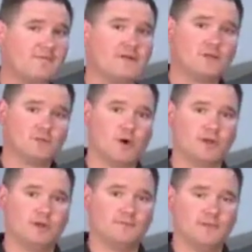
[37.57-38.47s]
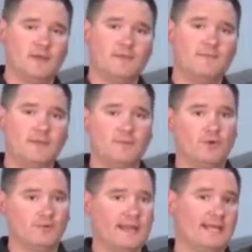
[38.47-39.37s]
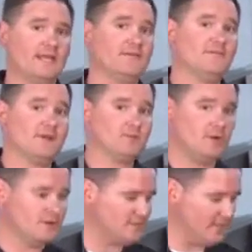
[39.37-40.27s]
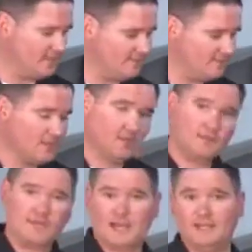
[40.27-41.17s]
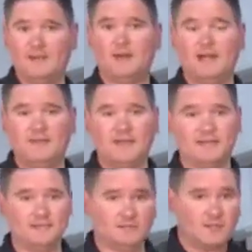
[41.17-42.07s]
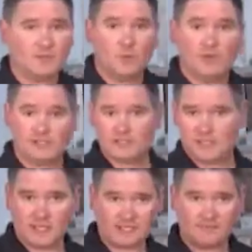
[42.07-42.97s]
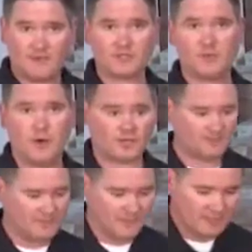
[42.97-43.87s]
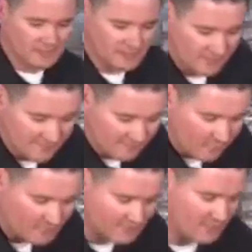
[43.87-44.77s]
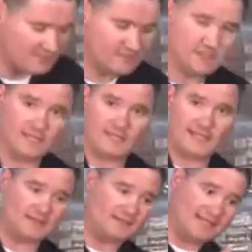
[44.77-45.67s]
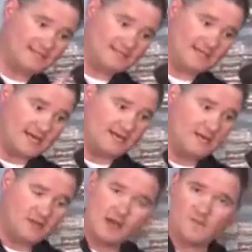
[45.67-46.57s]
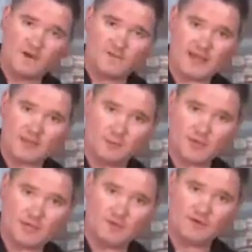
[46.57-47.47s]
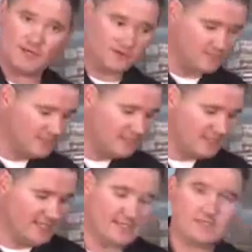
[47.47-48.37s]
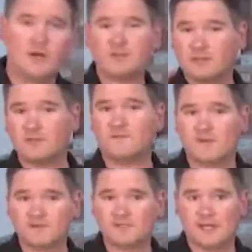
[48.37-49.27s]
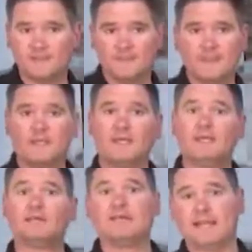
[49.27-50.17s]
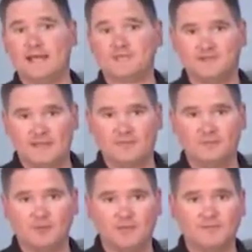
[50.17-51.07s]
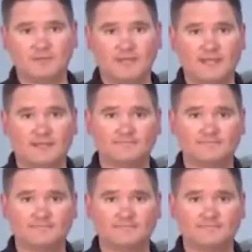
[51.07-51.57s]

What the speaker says: fresh water that may be remaining in the freshwater tank. The idea behind that is we're going to suck out the fresh water. It's going to force us to clean out the inside of our vacuum recovery hose, and it's also the first step in cleaning out your vacuum recovery tank.